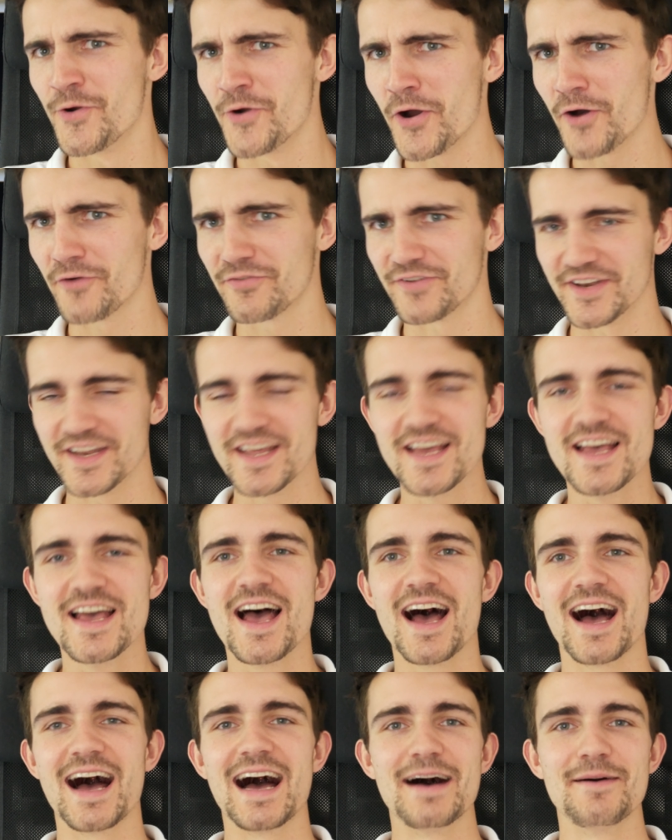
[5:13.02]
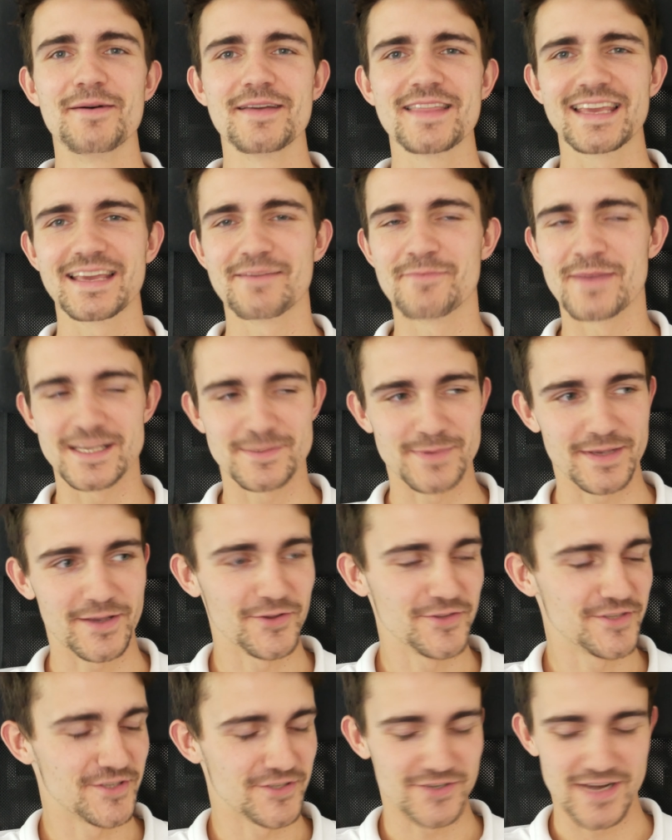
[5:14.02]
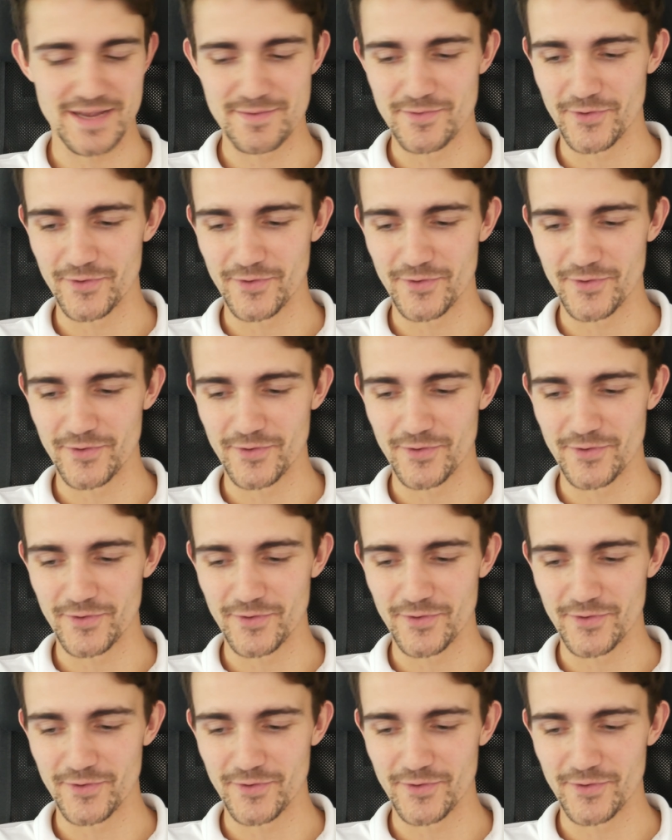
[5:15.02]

more often. Um, I think it makes me concentrate